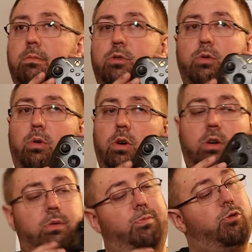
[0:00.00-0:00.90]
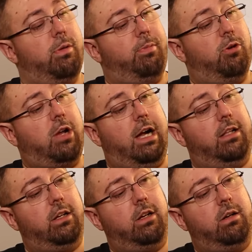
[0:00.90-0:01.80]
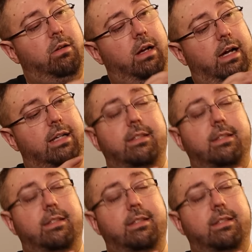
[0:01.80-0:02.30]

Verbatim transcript: dual, triple color uh,